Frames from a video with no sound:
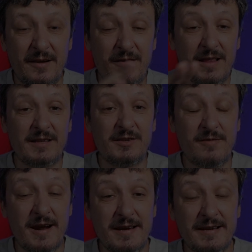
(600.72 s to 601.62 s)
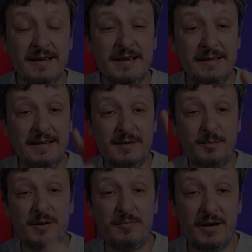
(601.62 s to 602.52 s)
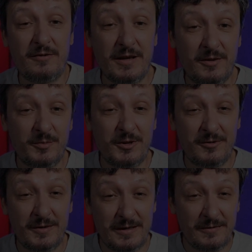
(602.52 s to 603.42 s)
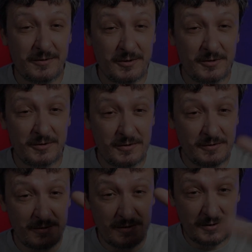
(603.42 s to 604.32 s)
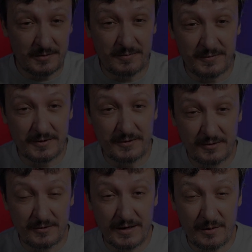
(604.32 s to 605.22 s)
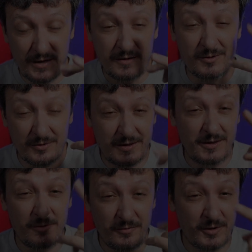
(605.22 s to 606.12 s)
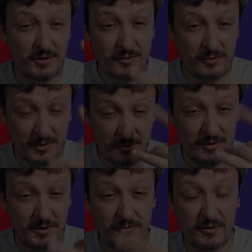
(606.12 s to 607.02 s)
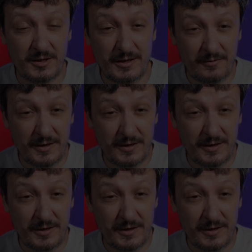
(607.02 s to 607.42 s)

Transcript: And while it's running, this might be a great opportunity for you to stop what you're doing. I mean, continue what you're doing, continue watching the